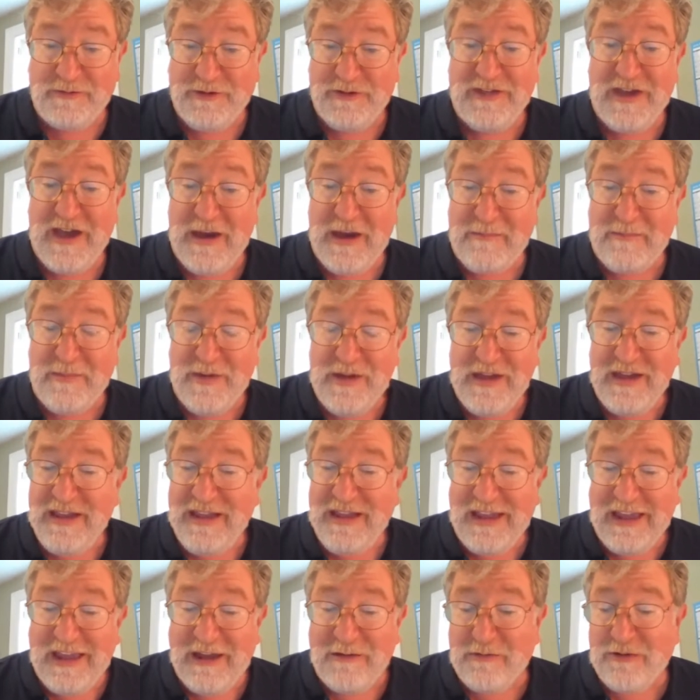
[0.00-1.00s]
for them,
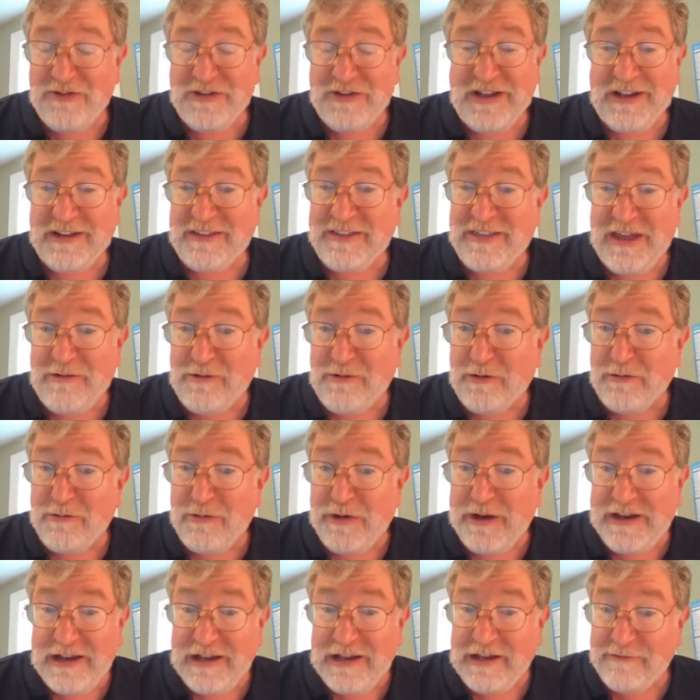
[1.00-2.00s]
it was like they were
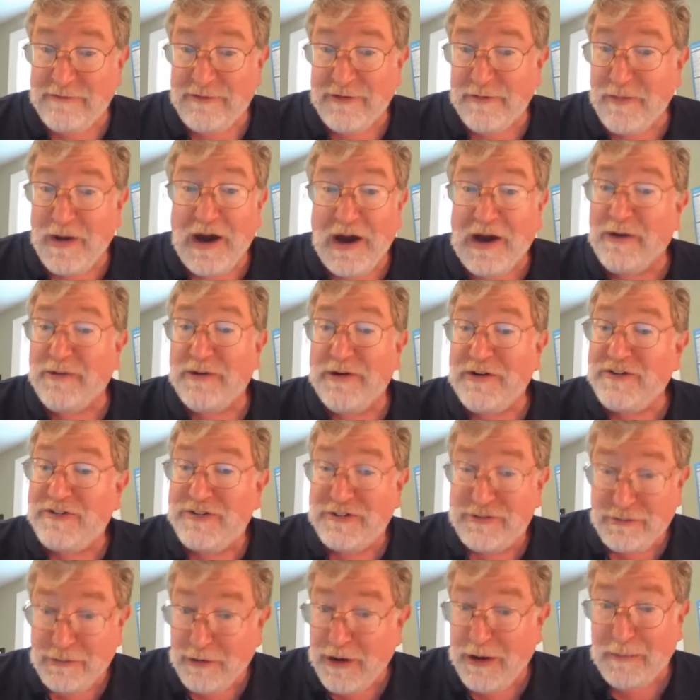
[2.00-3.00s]
reading from our
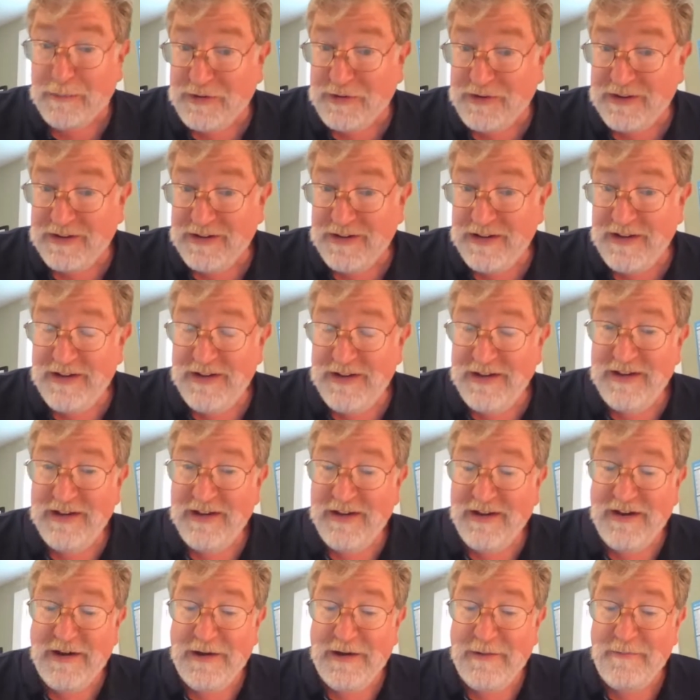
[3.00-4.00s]
script.
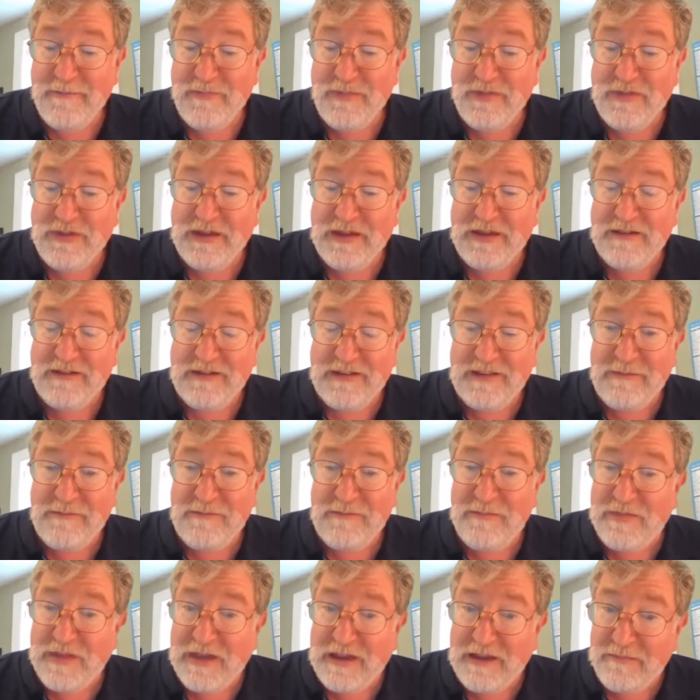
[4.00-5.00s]

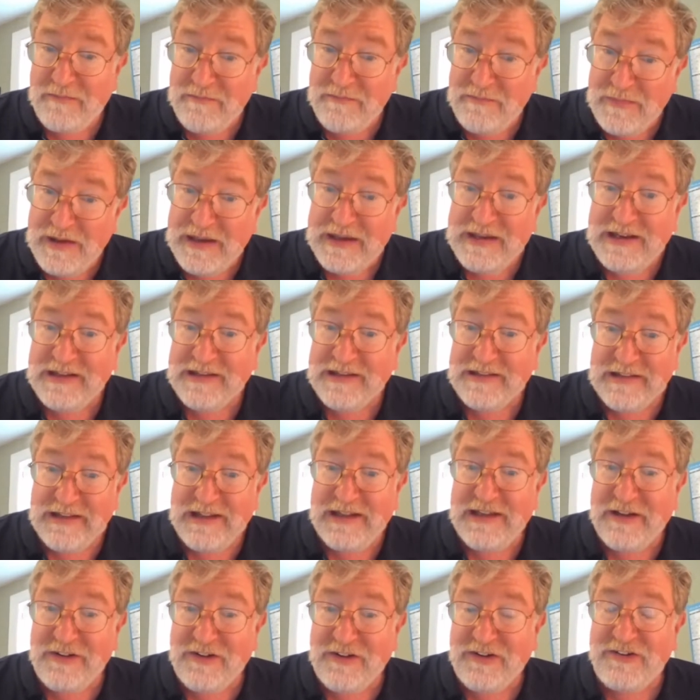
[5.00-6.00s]
They
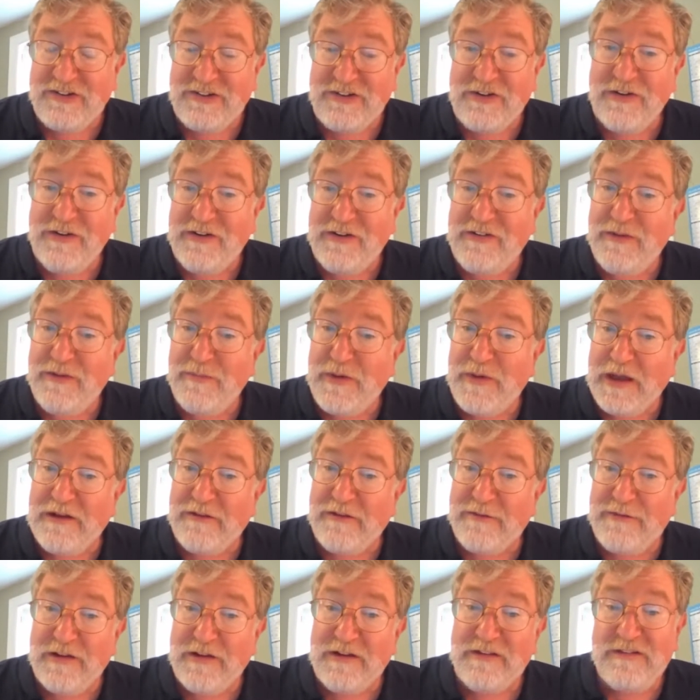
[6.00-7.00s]
immediately understood the
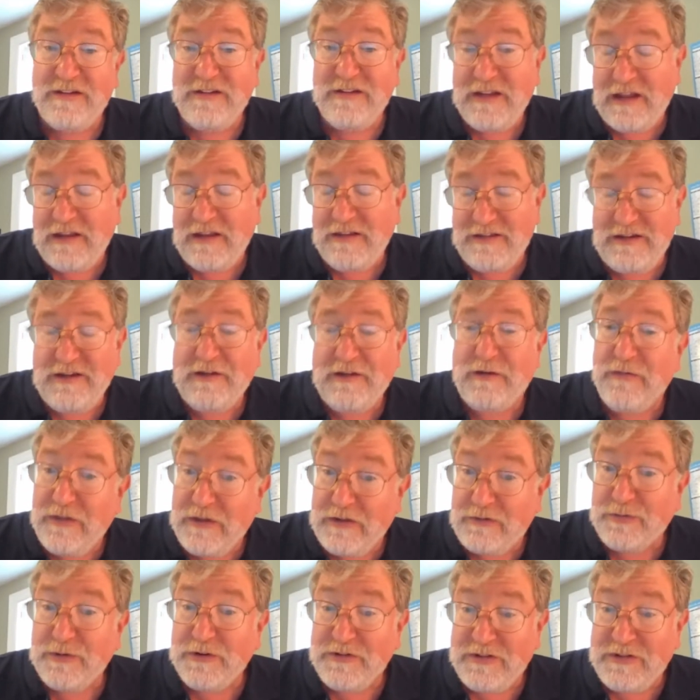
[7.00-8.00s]
benefits, and
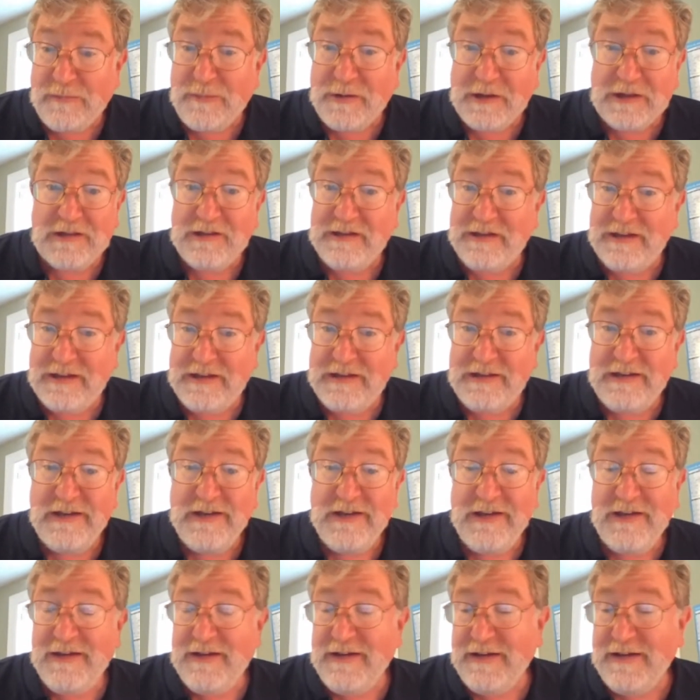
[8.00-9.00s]
these were typically